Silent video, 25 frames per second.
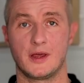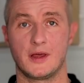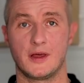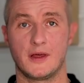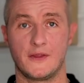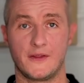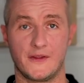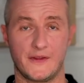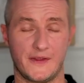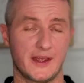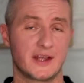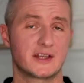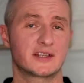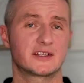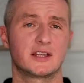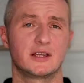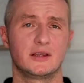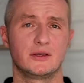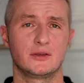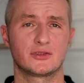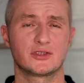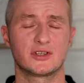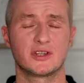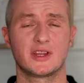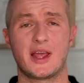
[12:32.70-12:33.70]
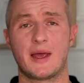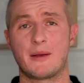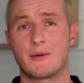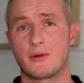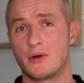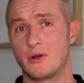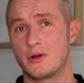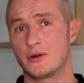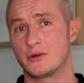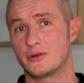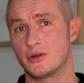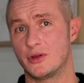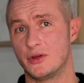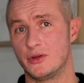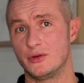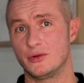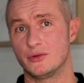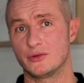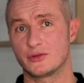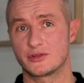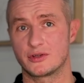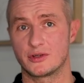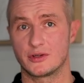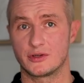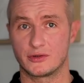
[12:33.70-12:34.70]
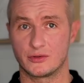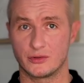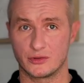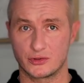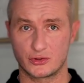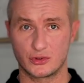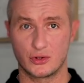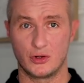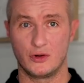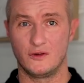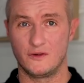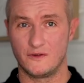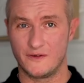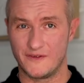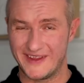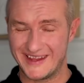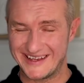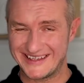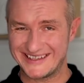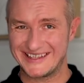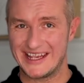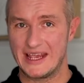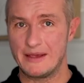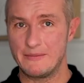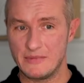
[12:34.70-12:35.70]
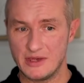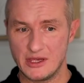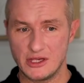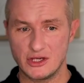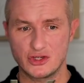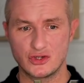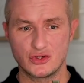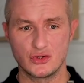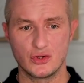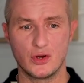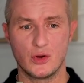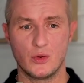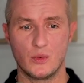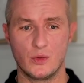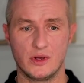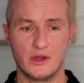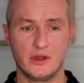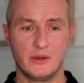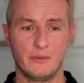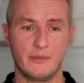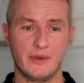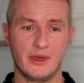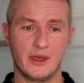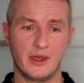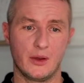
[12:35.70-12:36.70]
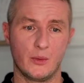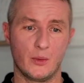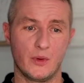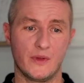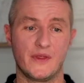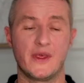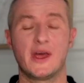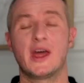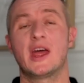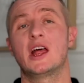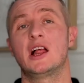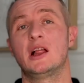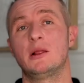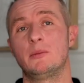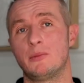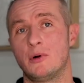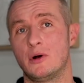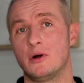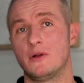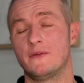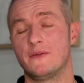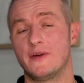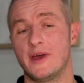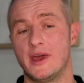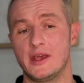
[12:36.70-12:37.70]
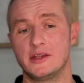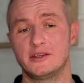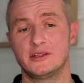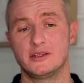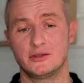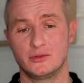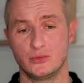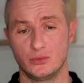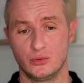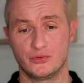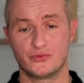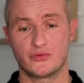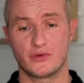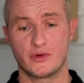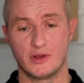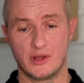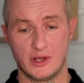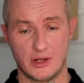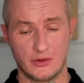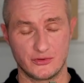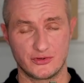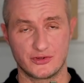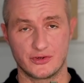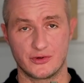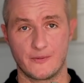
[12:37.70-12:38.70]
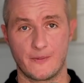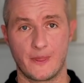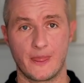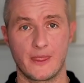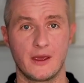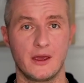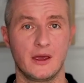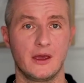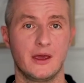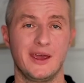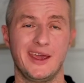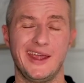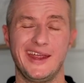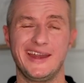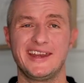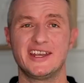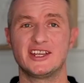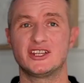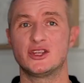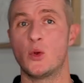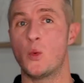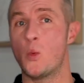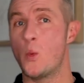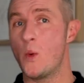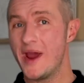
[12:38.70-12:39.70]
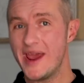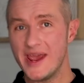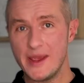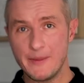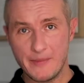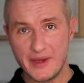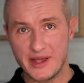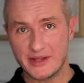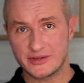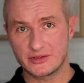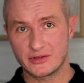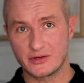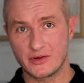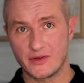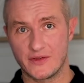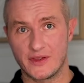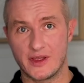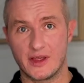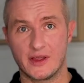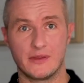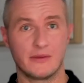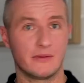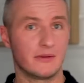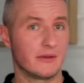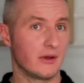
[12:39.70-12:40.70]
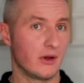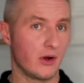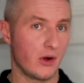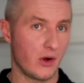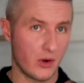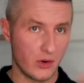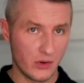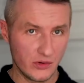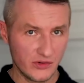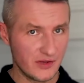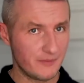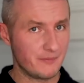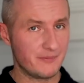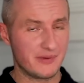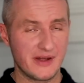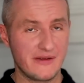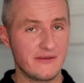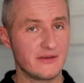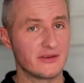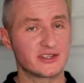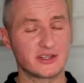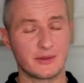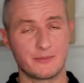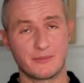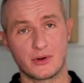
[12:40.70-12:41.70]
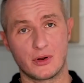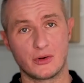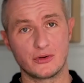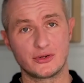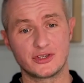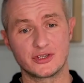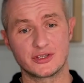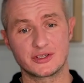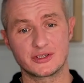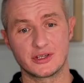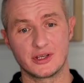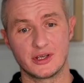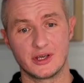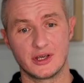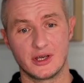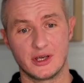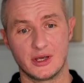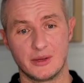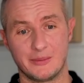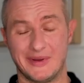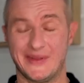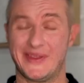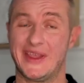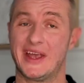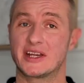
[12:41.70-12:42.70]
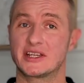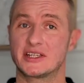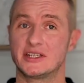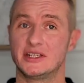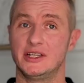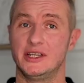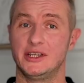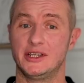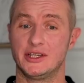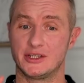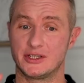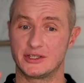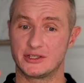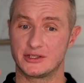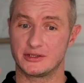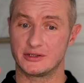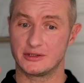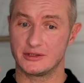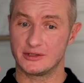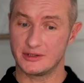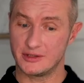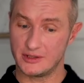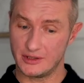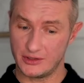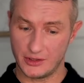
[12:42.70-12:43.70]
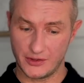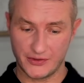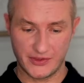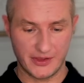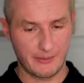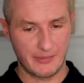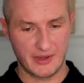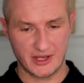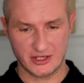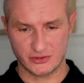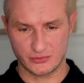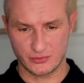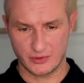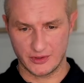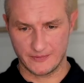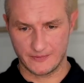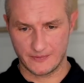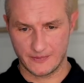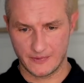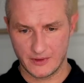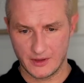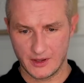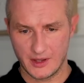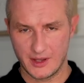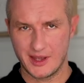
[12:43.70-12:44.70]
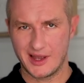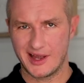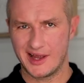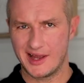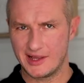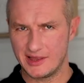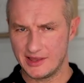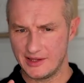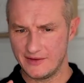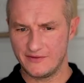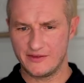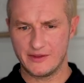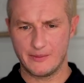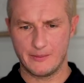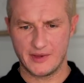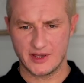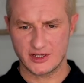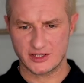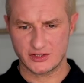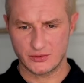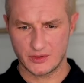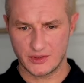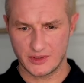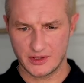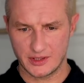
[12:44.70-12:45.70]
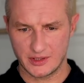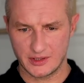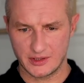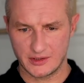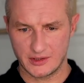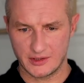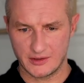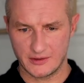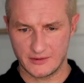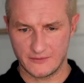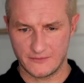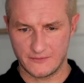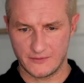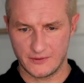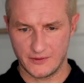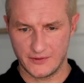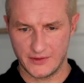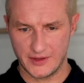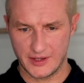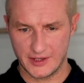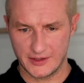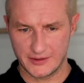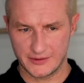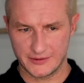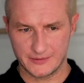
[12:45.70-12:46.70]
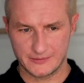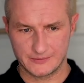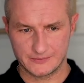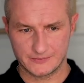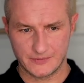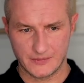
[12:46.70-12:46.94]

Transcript: The next solution I'm going to use to solve the same issue will be with the help of eSys Ultra Launcher. It is way better than all the previous approaches, but actually it is not the best one. I'll leave the best one for the end.